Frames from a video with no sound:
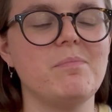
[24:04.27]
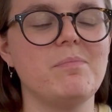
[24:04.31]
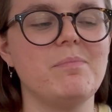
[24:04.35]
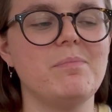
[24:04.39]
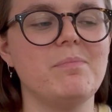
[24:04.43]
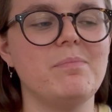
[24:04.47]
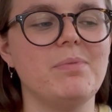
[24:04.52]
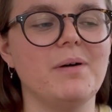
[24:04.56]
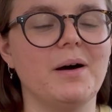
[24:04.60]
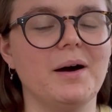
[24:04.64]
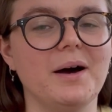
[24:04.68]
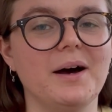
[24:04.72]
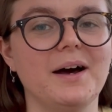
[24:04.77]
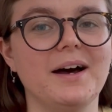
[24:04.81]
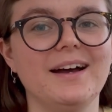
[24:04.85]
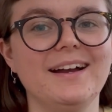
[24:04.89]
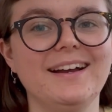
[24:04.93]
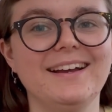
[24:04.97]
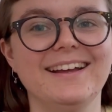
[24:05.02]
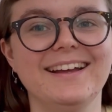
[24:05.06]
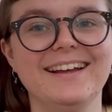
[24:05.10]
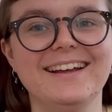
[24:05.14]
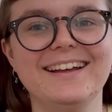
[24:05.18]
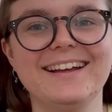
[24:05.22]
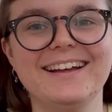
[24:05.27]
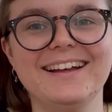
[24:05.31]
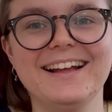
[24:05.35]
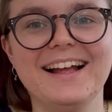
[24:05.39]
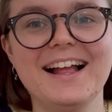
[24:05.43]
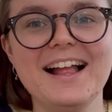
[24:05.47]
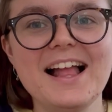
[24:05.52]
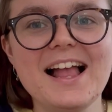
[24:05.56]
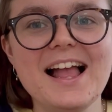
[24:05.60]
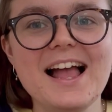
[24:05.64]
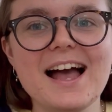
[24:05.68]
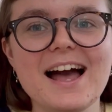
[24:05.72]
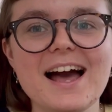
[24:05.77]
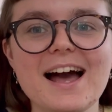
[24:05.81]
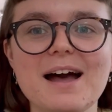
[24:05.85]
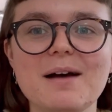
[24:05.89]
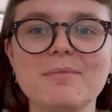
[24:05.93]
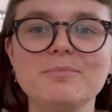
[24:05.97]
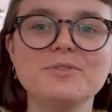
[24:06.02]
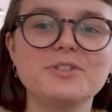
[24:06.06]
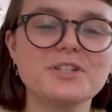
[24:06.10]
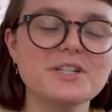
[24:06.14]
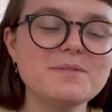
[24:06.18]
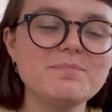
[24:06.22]
But
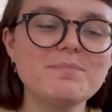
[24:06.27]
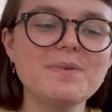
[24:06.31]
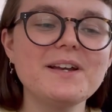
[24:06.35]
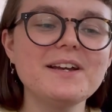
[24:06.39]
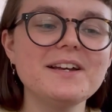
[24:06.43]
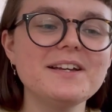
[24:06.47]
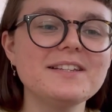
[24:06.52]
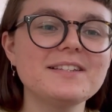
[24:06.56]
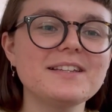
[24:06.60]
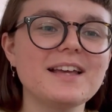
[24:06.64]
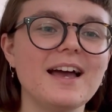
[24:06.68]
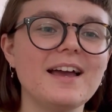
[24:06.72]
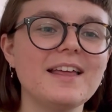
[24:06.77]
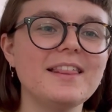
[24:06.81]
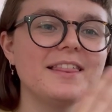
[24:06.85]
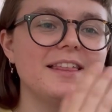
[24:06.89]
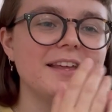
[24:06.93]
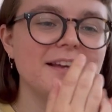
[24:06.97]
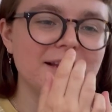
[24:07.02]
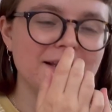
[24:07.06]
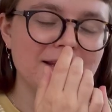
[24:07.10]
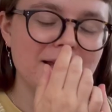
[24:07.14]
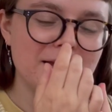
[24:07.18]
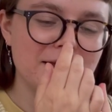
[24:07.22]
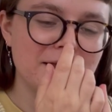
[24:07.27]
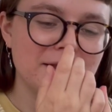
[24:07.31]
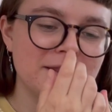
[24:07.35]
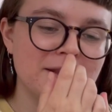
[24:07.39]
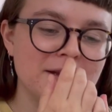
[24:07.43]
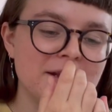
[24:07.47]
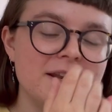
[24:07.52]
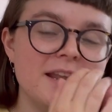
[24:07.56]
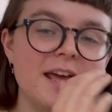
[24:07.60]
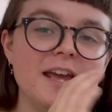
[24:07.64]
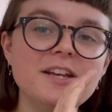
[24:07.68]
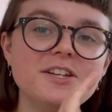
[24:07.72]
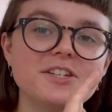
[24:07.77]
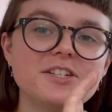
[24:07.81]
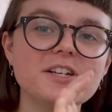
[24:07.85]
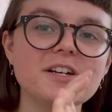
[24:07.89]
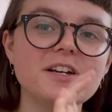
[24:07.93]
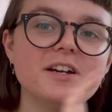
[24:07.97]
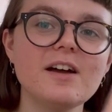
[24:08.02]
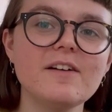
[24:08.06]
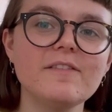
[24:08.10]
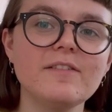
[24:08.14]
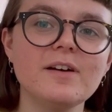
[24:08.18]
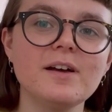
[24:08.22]
just because I feel like the
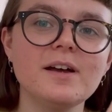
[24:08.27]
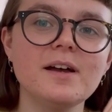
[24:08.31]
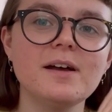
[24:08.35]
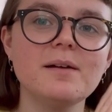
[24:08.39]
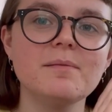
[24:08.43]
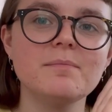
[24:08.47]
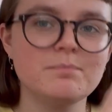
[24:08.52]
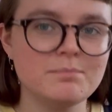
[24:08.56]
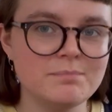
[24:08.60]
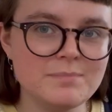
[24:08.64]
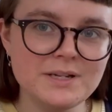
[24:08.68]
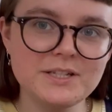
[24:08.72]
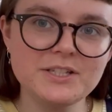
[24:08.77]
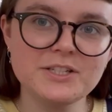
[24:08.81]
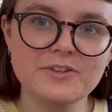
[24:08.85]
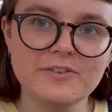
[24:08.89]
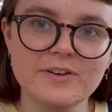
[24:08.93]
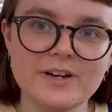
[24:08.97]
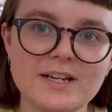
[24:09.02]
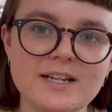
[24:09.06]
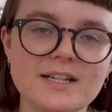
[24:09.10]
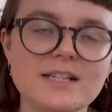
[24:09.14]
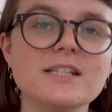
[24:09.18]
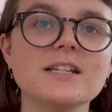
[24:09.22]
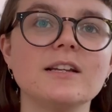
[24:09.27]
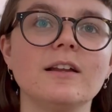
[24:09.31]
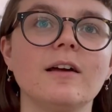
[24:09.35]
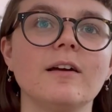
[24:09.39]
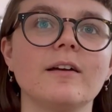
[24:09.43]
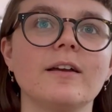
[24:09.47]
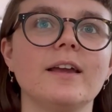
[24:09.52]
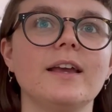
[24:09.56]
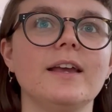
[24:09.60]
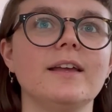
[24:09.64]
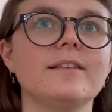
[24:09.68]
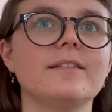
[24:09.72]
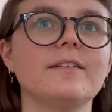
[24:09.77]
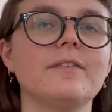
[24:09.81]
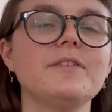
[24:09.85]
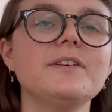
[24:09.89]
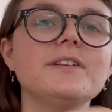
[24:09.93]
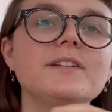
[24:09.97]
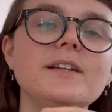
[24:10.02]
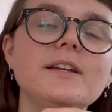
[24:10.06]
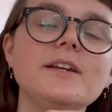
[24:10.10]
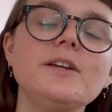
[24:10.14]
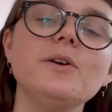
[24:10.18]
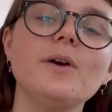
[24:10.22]
nature of a mystery knit along is
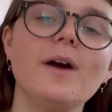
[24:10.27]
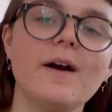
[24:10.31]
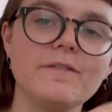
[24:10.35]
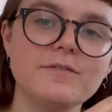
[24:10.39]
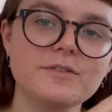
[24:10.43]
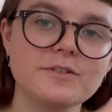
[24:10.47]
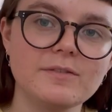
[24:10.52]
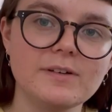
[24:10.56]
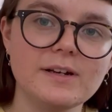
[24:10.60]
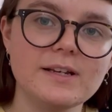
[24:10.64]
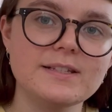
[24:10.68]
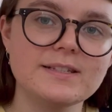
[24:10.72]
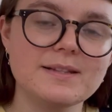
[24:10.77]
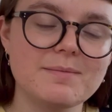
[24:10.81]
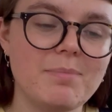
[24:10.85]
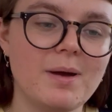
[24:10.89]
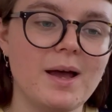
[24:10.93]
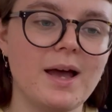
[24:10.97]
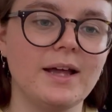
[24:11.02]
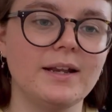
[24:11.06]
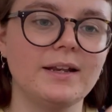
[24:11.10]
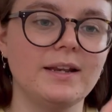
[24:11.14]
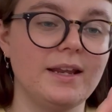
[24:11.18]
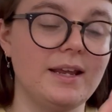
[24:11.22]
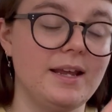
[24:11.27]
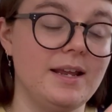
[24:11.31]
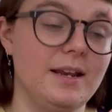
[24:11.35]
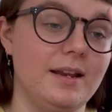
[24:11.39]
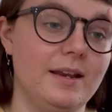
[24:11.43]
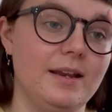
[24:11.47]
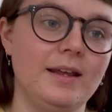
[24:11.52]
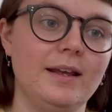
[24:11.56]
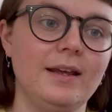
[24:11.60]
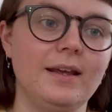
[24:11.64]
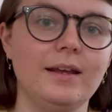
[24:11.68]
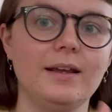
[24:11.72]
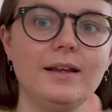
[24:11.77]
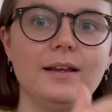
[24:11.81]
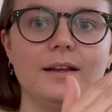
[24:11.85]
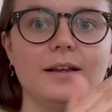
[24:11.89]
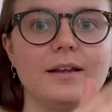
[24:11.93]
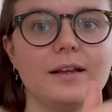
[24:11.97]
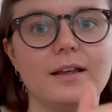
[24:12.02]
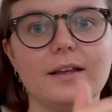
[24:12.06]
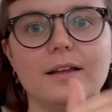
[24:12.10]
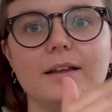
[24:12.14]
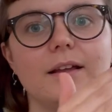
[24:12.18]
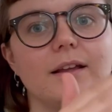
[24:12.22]
obviously you have to release the pattern in
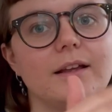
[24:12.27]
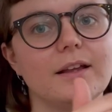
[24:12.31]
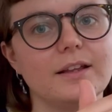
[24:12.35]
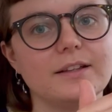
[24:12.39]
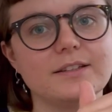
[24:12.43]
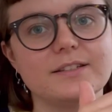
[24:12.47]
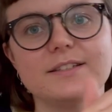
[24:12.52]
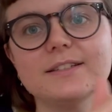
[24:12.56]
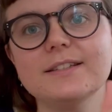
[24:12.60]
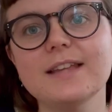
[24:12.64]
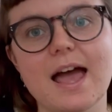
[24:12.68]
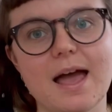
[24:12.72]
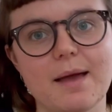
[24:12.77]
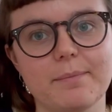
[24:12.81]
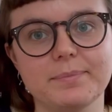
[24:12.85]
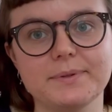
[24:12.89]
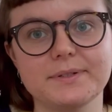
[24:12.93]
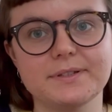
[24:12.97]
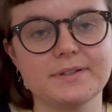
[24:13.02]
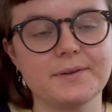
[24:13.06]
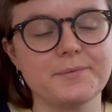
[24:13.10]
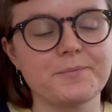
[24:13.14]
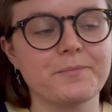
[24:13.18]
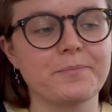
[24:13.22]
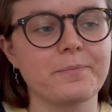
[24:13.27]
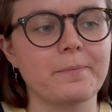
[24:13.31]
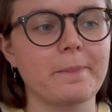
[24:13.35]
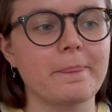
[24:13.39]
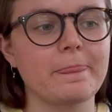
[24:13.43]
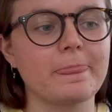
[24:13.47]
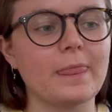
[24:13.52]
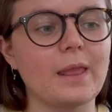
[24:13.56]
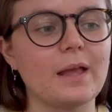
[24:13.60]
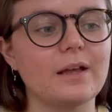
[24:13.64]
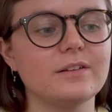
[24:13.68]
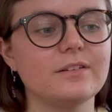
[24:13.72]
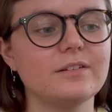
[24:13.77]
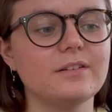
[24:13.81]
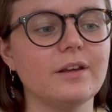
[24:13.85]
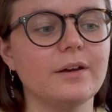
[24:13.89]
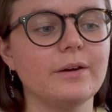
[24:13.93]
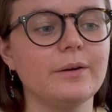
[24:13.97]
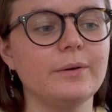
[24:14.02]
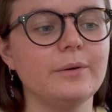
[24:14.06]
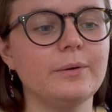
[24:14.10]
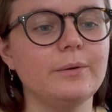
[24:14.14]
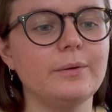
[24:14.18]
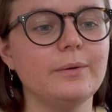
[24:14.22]
steps.
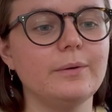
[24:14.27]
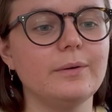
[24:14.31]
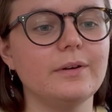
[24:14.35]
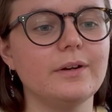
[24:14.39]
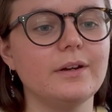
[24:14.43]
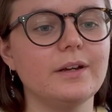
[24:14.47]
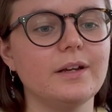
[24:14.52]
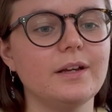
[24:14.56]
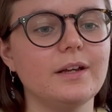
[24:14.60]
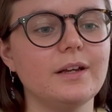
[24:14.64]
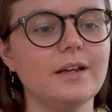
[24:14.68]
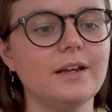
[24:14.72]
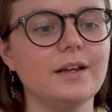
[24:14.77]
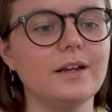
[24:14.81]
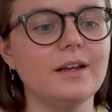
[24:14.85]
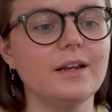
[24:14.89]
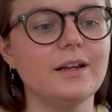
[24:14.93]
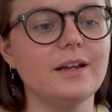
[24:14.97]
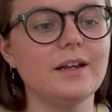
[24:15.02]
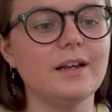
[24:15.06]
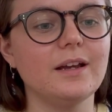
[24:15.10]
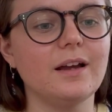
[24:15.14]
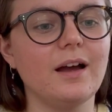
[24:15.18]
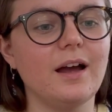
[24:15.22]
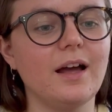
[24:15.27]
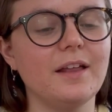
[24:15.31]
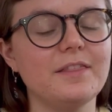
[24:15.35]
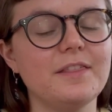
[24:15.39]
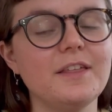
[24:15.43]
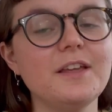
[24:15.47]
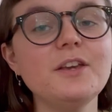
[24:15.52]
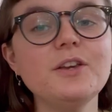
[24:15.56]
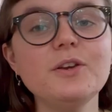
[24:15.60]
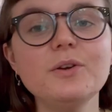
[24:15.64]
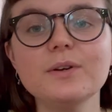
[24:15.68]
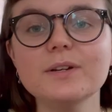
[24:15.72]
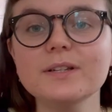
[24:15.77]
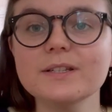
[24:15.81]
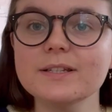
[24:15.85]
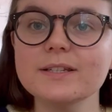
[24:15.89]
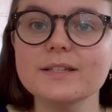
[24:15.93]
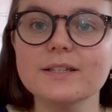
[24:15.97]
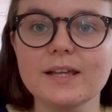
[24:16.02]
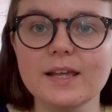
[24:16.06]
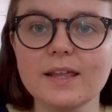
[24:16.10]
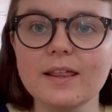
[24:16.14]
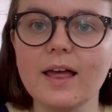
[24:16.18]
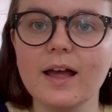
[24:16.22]
So I think you can
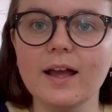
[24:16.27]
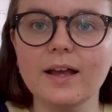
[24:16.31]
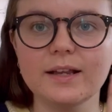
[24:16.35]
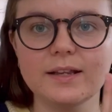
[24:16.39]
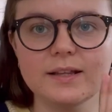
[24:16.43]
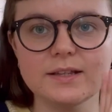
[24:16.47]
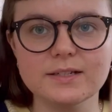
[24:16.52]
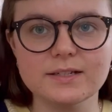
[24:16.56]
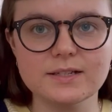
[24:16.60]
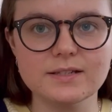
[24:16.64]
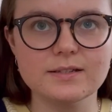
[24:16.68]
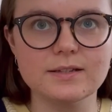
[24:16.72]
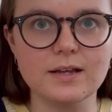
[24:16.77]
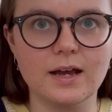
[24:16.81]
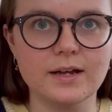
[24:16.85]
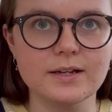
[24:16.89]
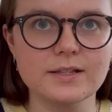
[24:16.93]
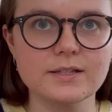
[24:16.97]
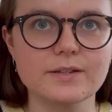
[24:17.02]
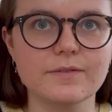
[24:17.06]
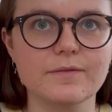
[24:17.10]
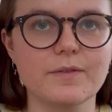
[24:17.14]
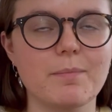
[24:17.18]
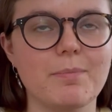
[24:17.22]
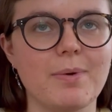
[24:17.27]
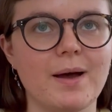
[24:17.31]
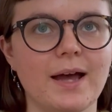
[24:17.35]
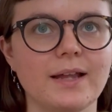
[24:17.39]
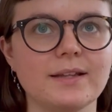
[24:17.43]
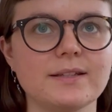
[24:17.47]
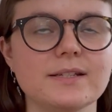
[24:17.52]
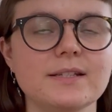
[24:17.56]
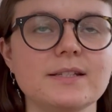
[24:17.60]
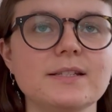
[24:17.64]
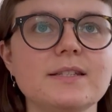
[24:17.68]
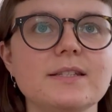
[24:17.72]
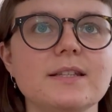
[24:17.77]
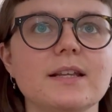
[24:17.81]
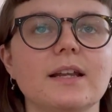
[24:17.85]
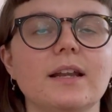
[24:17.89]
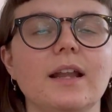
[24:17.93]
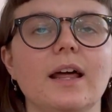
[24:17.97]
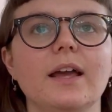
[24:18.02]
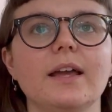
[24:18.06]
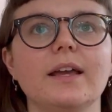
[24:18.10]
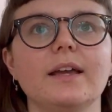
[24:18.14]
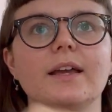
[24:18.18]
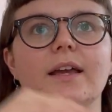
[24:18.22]
see that in the designs of the patterns, that
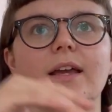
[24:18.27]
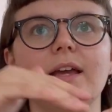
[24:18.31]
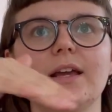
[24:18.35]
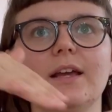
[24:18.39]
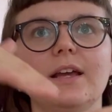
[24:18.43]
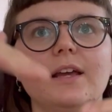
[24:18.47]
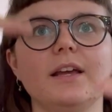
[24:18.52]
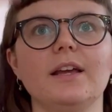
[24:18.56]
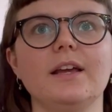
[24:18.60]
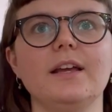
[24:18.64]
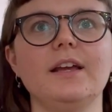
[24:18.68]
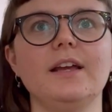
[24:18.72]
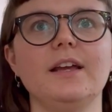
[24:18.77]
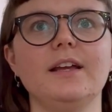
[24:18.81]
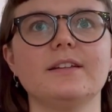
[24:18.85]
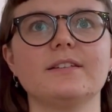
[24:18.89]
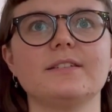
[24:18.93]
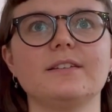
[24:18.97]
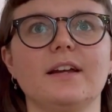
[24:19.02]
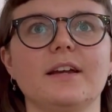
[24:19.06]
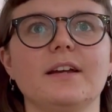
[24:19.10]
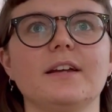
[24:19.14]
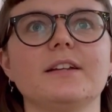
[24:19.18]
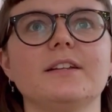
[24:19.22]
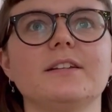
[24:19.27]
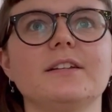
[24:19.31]
like it's like